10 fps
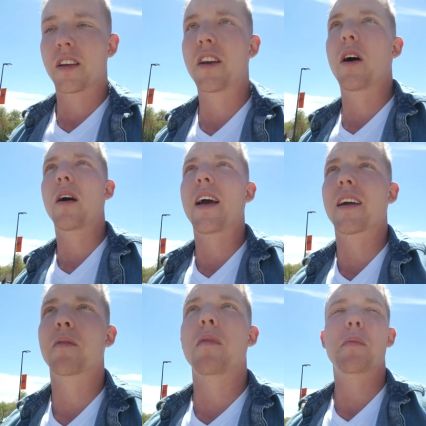you know,
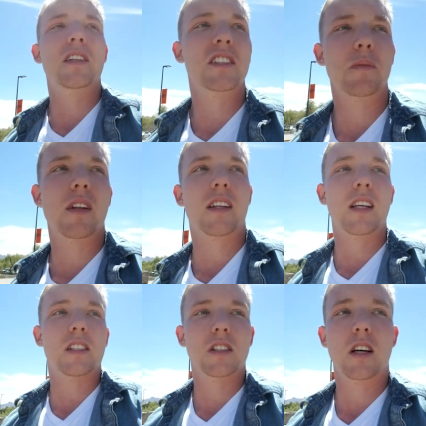hey, maybe it's something like
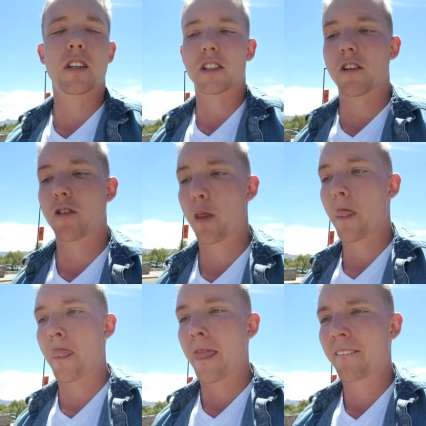this. You tell yourself,
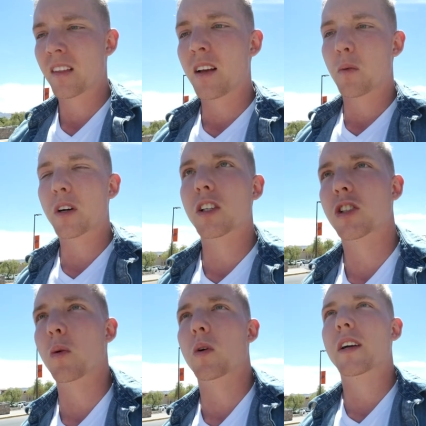we're gonna
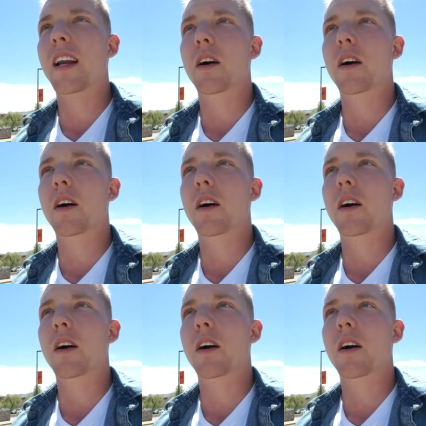start working